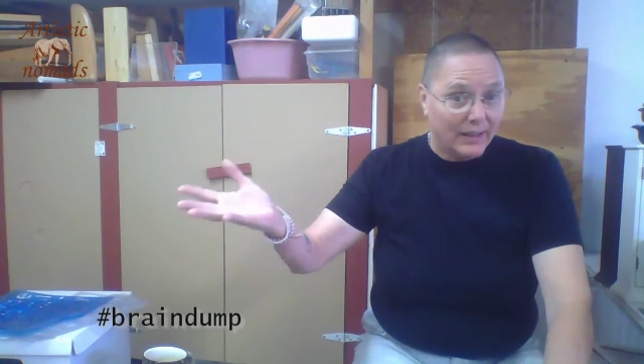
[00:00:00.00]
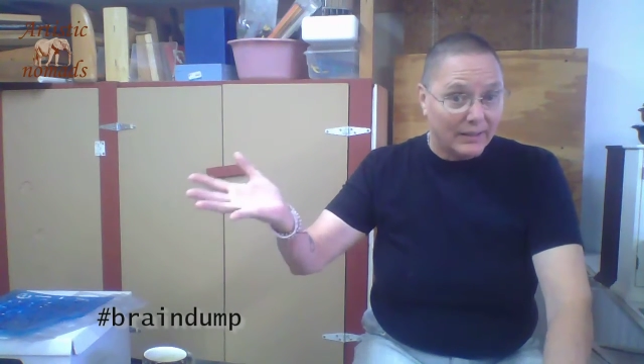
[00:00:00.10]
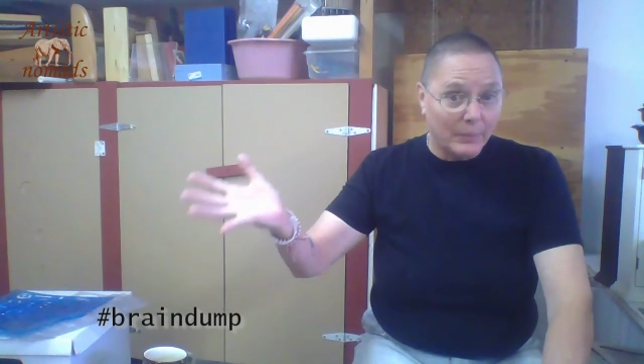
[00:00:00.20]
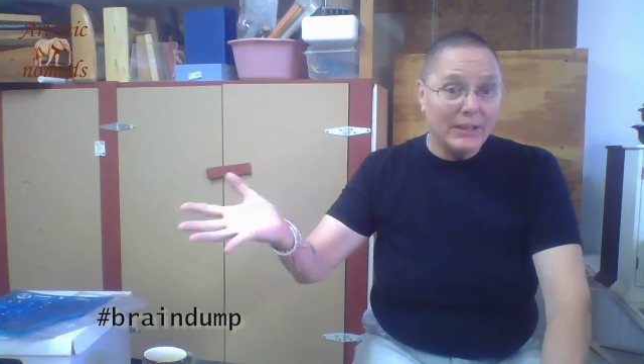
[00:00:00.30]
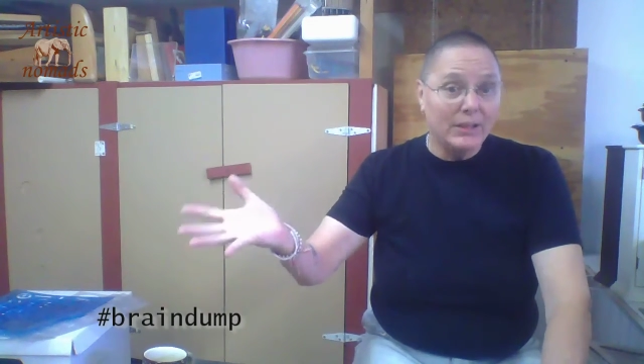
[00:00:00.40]

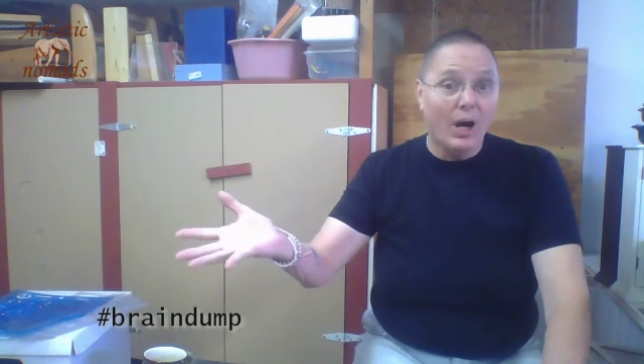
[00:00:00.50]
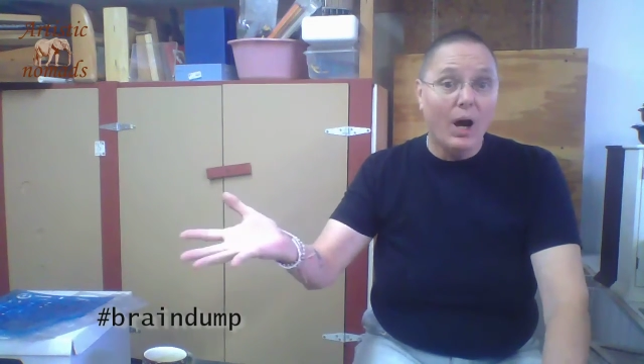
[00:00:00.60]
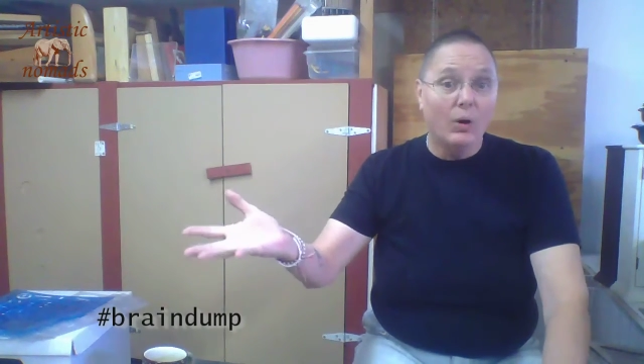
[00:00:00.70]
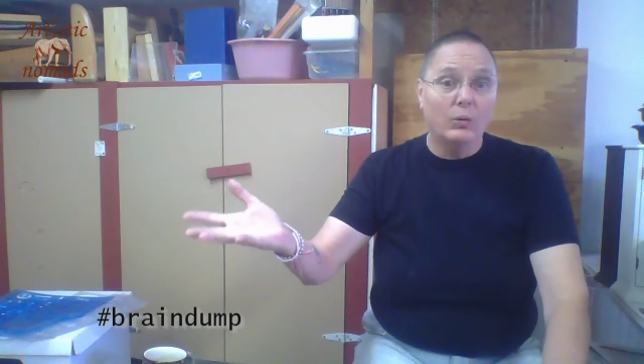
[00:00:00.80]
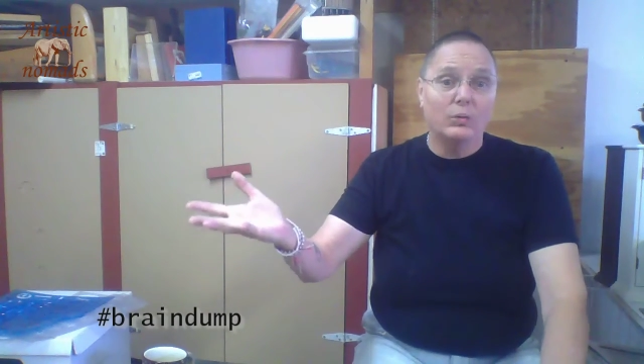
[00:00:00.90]
let me
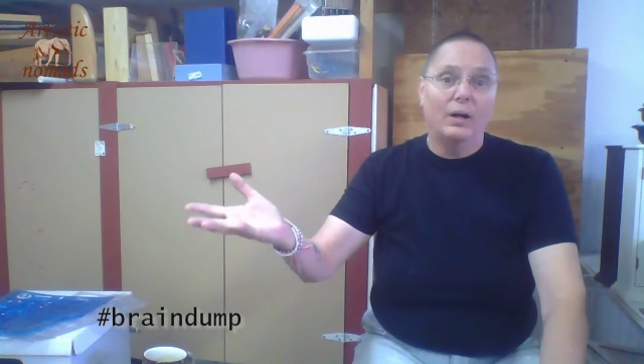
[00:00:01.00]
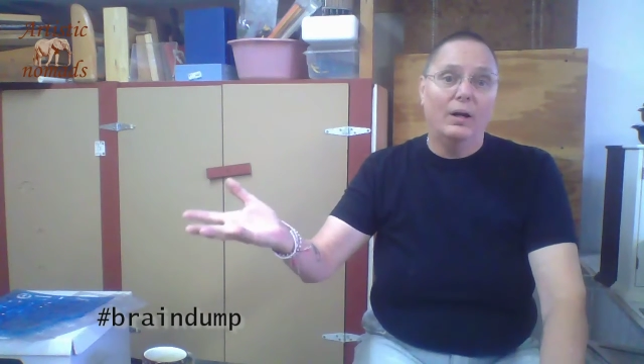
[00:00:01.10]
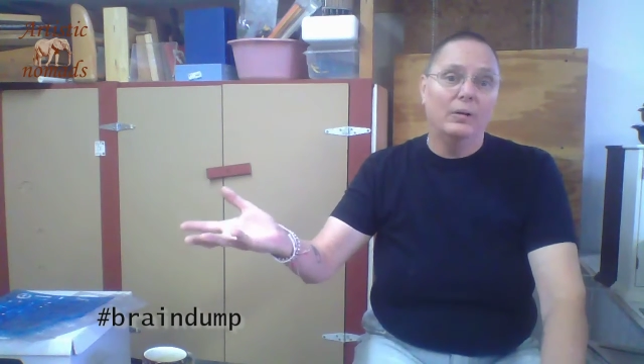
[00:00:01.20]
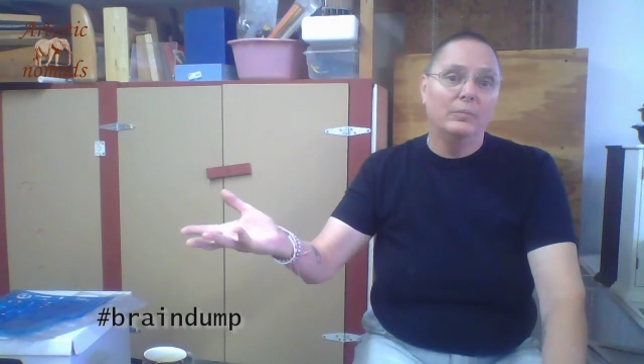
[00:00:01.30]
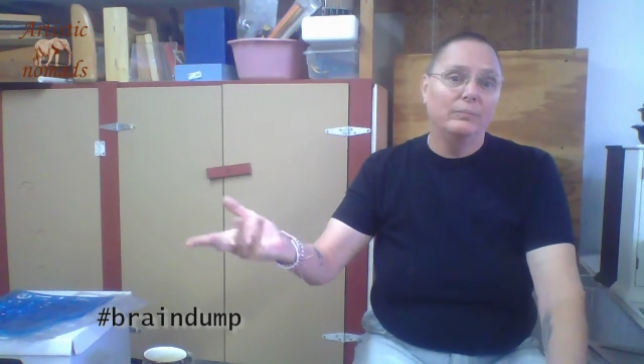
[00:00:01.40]
know.
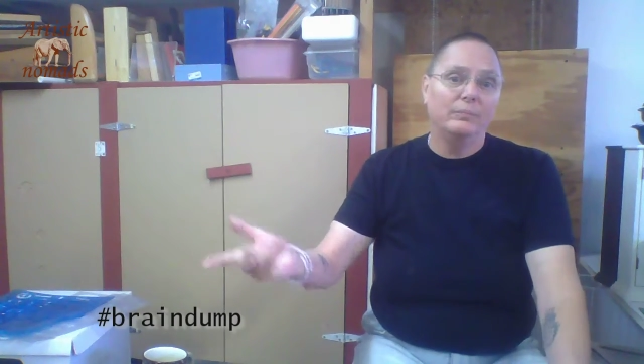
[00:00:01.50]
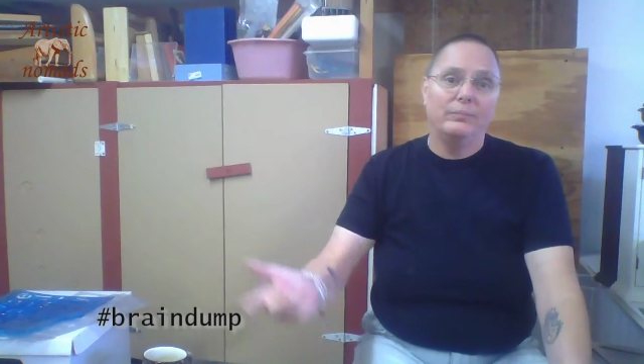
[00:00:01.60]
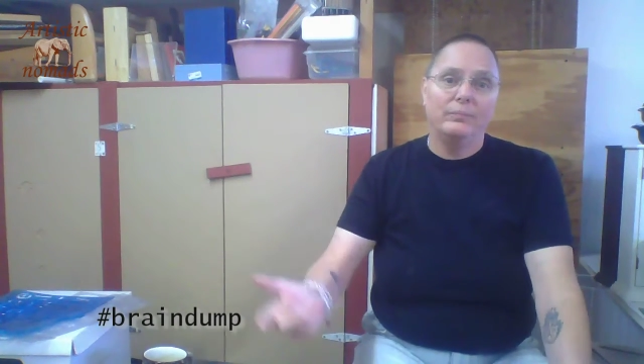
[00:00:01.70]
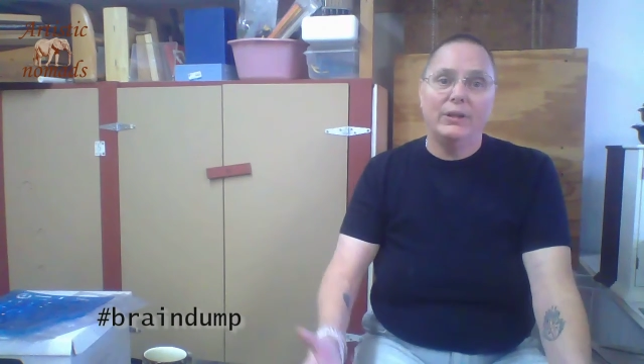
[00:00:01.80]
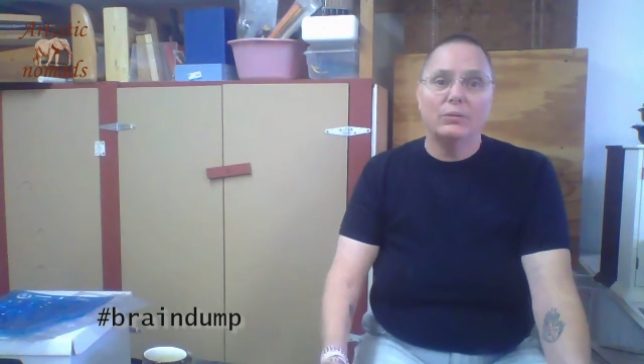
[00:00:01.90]

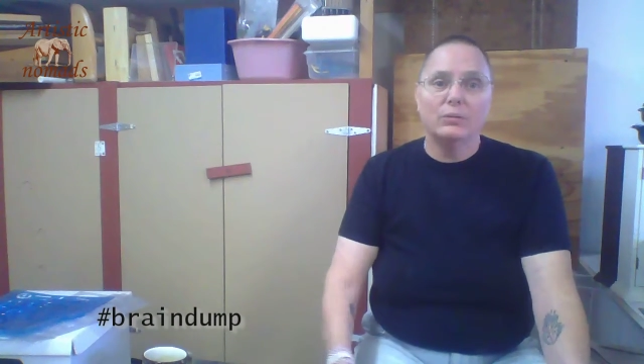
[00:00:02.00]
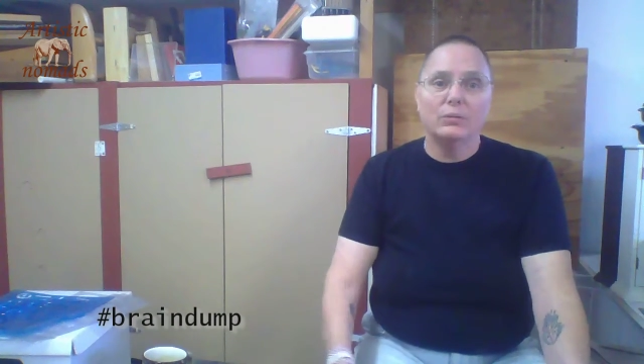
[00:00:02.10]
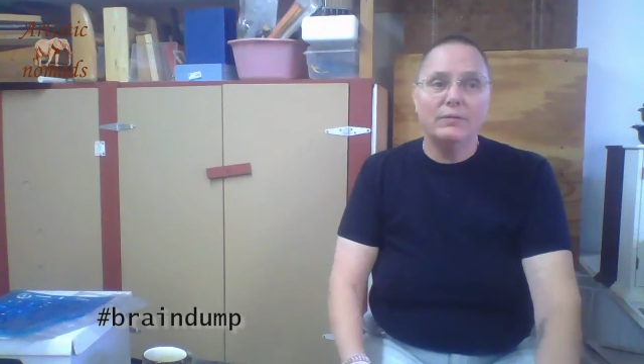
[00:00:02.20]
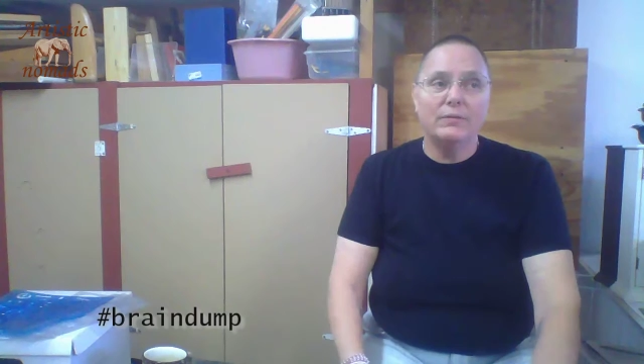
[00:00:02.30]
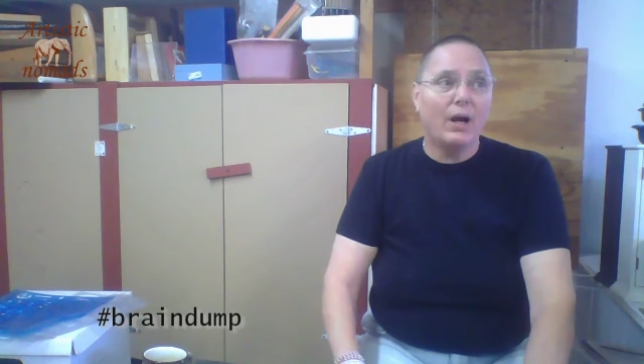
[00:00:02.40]

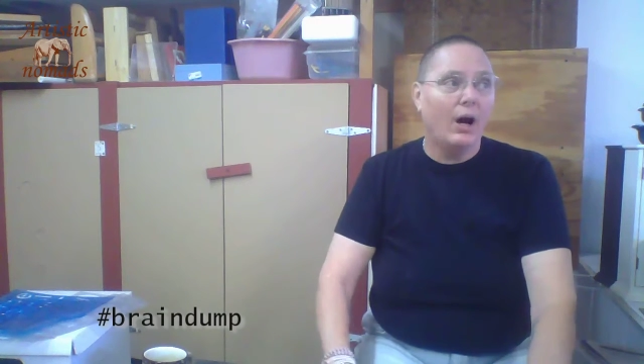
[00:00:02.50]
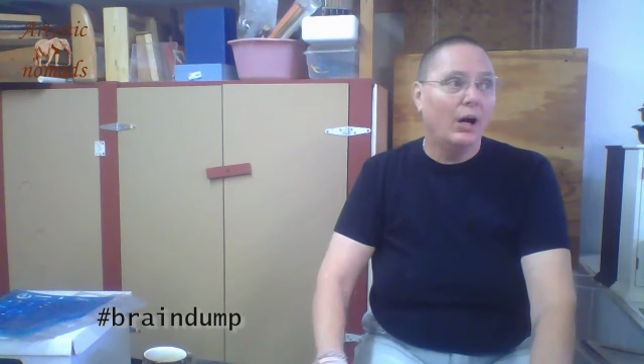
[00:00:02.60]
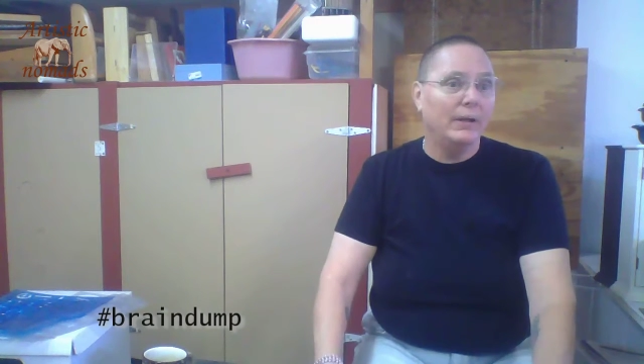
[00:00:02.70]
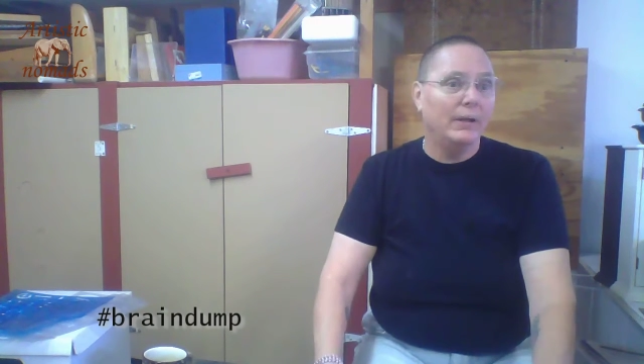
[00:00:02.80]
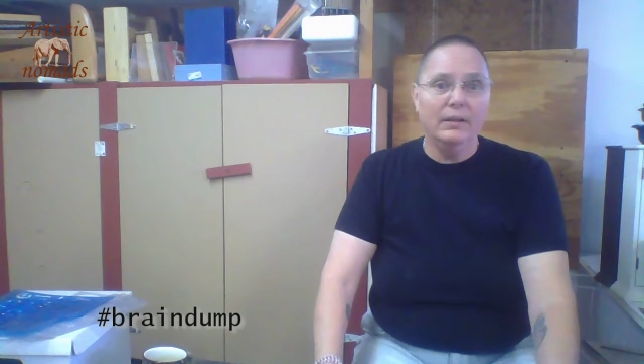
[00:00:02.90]
Leave a
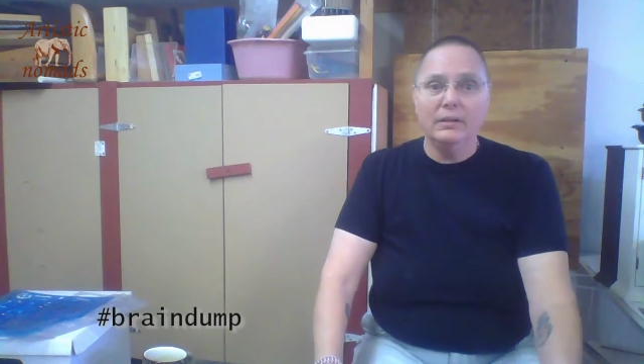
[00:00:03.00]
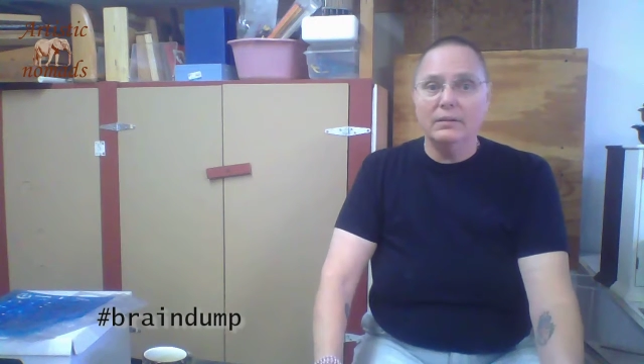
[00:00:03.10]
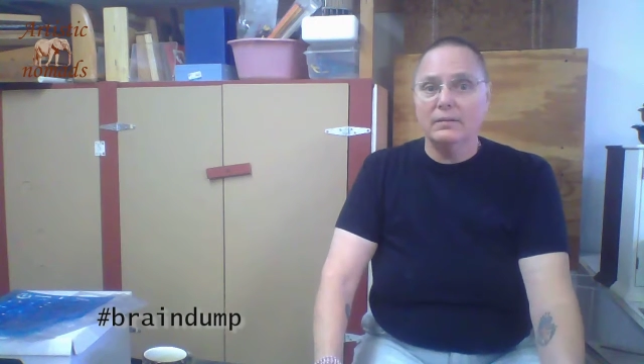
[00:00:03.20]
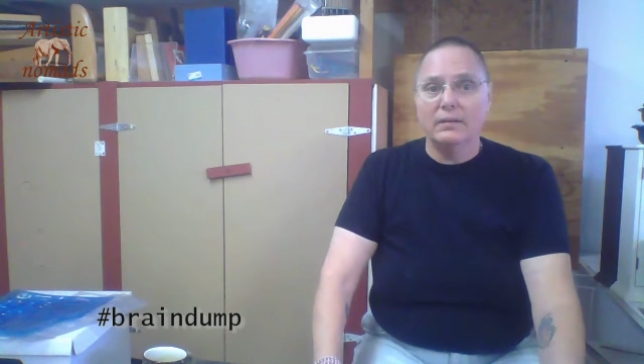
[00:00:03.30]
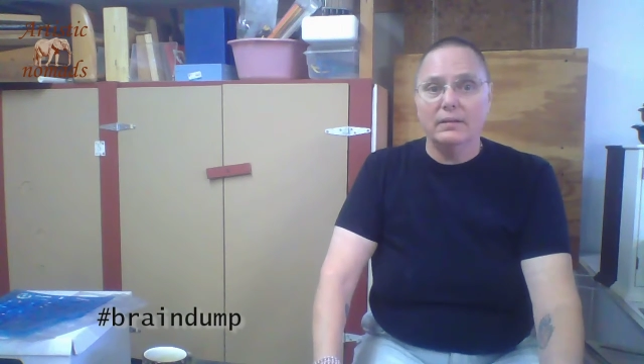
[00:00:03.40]
comment,